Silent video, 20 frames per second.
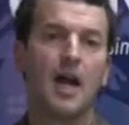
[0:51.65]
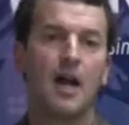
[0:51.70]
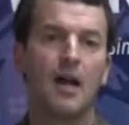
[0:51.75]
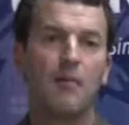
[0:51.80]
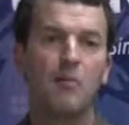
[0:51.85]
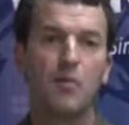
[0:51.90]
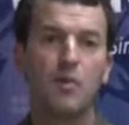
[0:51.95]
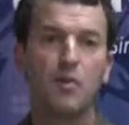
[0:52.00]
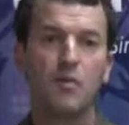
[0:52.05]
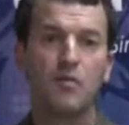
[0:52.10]

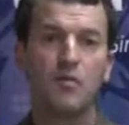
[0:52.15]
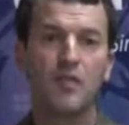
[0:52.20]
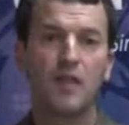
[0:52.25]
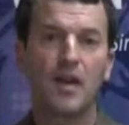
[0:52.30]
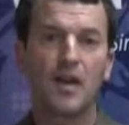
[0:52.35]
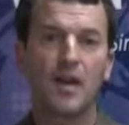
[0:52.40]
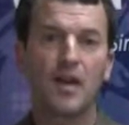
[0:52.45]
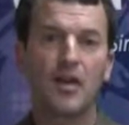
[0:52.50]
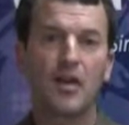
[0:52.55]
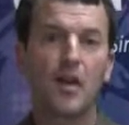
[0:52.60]
moved
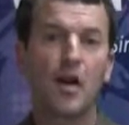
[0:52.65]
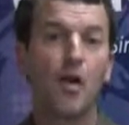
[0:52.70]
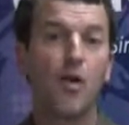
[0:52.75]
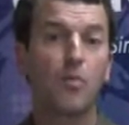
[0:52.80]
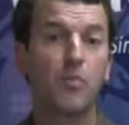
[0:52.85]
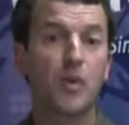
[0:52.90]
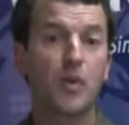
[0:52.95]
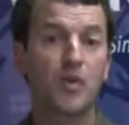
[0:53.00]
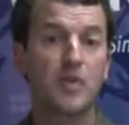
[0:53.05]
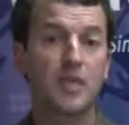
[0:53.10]
our call
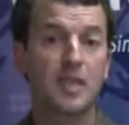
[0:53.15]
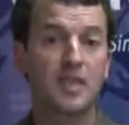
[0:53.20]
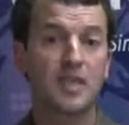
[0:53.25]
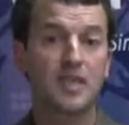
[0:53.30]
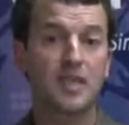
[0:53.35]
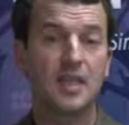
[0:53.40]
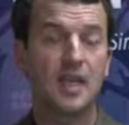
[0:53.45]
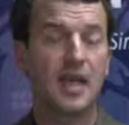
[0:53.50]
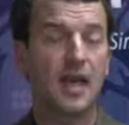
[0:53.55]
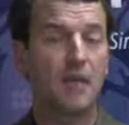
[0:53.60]

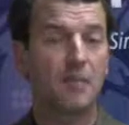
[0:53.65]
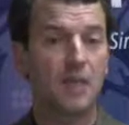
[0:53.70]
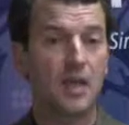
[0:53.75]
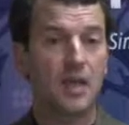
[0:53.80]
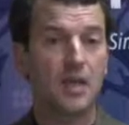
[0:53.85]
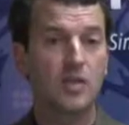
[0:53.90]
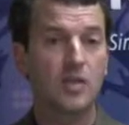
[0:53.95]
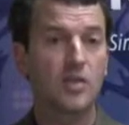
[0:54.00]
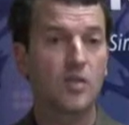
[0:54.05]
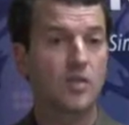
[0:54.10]
processing and
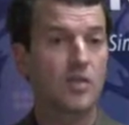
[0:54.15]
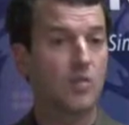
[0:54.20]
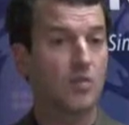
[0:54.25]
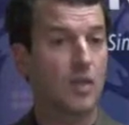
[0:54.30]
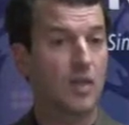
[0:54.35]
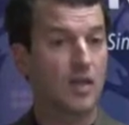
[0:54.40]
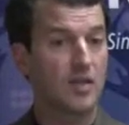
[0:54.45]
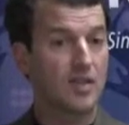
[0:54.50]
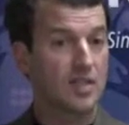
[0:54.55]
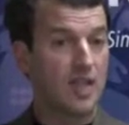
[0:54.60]
applications to
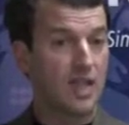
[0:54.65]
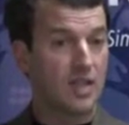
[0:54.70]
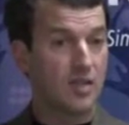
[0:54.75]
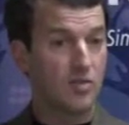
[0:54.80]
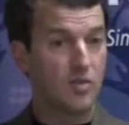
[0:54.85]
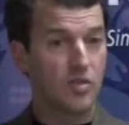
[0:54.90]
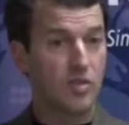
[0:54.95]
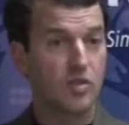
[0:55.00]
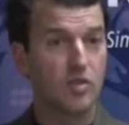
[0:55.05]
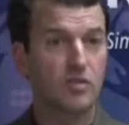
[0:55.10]
run on
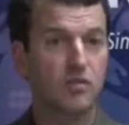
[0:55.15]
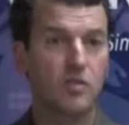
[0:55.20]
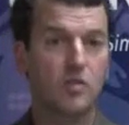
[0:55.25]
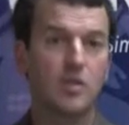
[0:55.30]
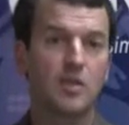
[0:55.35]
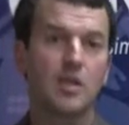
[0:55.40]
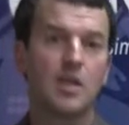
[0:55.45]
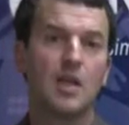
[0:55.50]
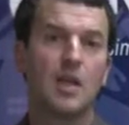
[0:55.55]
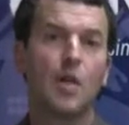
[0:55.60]
standard
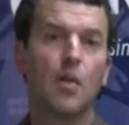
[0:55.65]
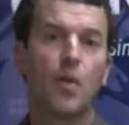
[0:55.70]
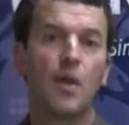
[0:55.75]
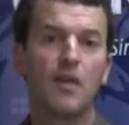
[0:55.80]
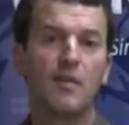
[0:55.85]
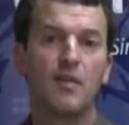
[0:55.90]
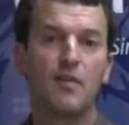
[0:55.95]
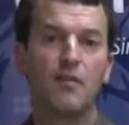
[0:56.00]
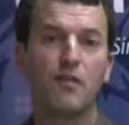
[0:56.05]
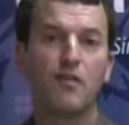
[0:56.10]
servers,
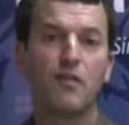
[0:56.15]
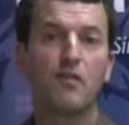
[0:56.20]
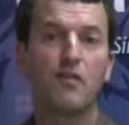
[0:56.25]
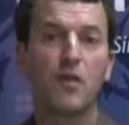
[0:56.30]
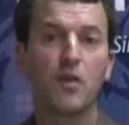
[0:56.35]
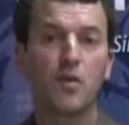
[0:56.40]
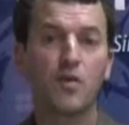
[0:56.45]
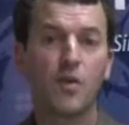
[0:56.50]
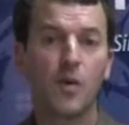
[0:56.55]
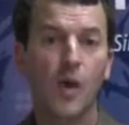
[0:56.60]
went even
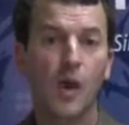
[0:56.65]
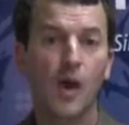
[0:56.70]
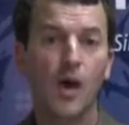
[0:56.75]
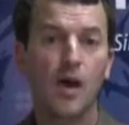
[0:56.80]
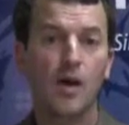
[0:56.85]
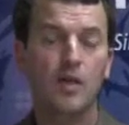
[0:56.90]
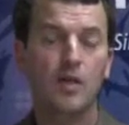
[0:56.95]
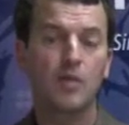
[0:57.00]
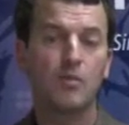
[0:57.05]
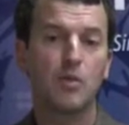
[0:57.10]
further
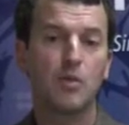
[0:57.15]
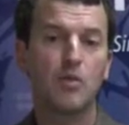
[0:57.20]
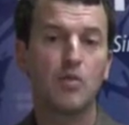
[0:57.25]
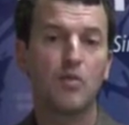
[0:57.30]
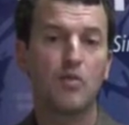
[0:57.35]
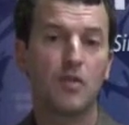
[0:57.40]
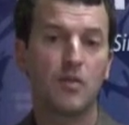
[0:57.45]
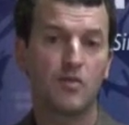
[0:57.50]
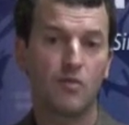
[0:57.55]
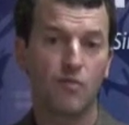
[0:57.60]
along to
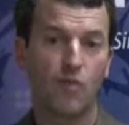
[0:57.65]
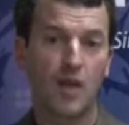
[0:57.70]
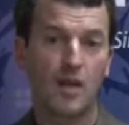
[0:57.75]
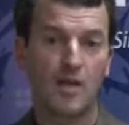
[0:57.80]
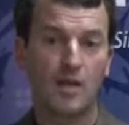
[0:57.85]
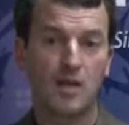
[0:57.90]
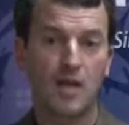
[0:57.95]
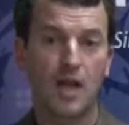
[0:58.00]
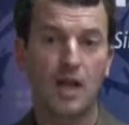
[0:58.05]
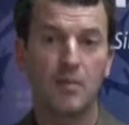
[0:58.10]
move and run
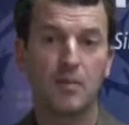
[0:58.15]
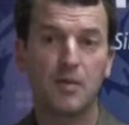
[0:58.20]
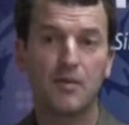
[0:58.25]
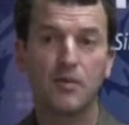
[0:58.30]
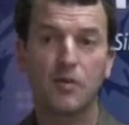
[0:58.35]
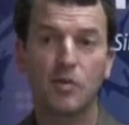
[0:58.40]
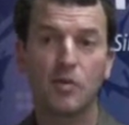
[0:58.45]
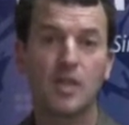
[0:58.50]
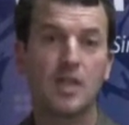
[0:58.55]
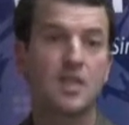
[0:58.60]
on top of
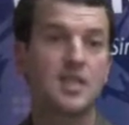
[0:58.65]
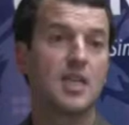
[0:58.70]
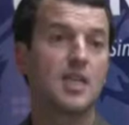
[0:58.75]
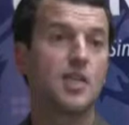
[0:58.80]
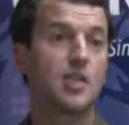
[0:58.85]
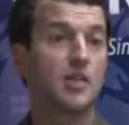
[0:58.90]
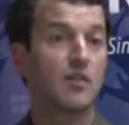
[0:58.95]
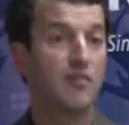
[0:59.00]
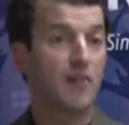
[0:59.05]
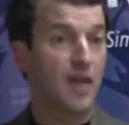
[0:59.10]

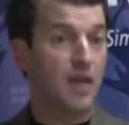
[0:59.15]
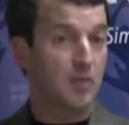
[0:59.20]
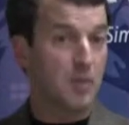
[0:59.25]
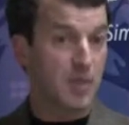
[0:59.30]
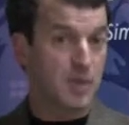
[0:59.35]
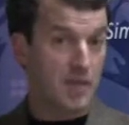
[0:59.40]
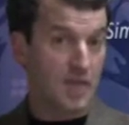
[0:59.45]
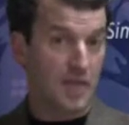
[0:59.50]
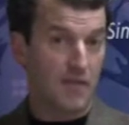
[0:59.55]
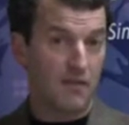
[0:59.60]
virtualization
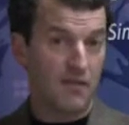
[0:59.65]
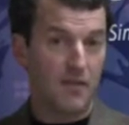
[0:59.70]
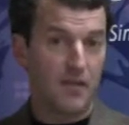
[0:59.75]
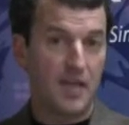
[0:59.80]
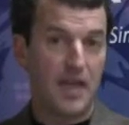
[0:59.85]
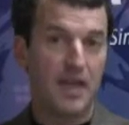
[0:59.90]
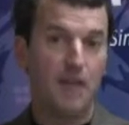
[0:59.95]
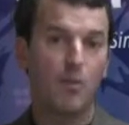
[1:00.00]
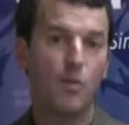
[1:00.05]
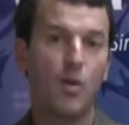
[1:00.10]
environments like
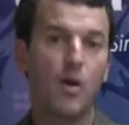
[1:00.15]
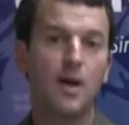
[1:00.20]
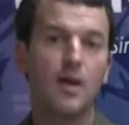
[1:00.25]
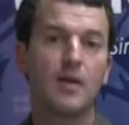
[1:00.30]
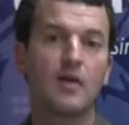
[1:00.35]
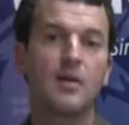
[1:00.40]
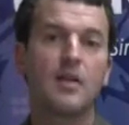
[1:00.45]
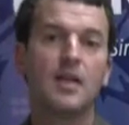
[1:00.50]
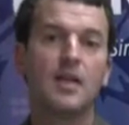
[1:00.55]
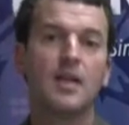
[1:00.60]

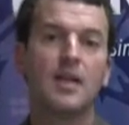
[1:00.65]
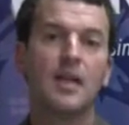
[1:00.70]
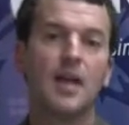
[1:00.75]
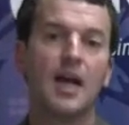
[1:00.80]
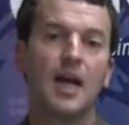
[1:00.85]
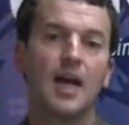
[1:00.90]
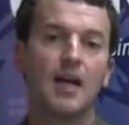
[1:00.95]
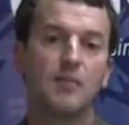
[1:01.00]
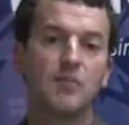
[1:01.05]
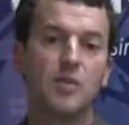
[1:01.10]
VMware
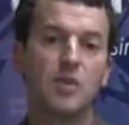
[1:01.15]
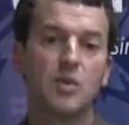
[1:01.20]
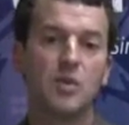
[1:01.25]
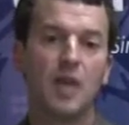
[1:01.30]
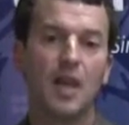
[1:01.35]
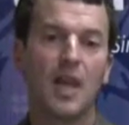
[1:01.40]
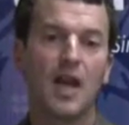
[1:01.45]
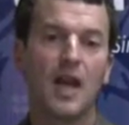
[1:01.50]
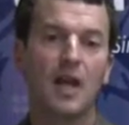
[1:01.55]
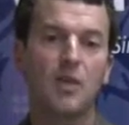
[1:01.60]
to
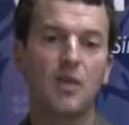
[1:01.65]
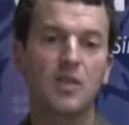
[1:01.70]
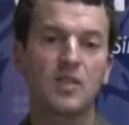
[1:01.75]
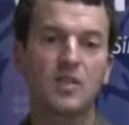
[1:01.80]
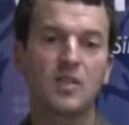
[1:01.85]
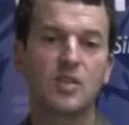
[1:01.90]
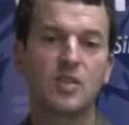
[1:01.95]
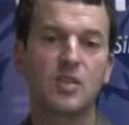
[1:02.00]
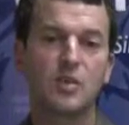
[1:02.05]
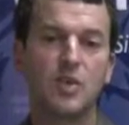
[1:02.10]
allow
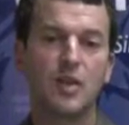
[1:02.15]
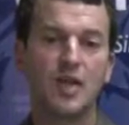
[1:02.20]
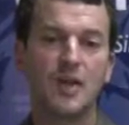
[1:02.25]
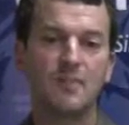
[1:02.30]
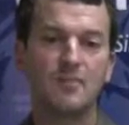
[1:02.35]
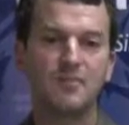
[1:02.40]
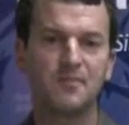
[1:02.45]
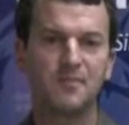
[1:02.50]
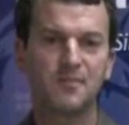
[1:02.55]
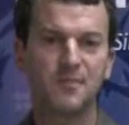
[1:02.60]
us
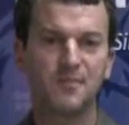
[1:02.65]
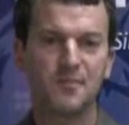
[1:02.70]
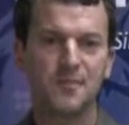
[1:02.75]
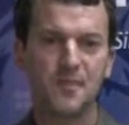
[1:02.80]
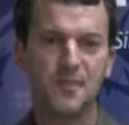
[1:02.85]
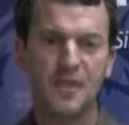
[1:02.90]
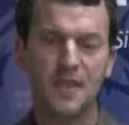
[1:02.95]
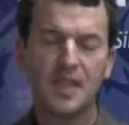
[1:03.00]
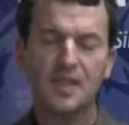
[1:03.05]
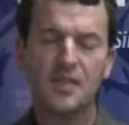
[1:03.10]
to
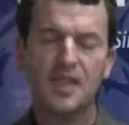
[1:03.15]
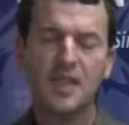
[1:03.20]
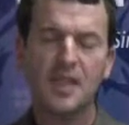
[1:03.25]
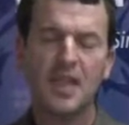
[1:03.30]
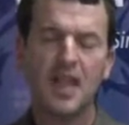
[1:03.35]
take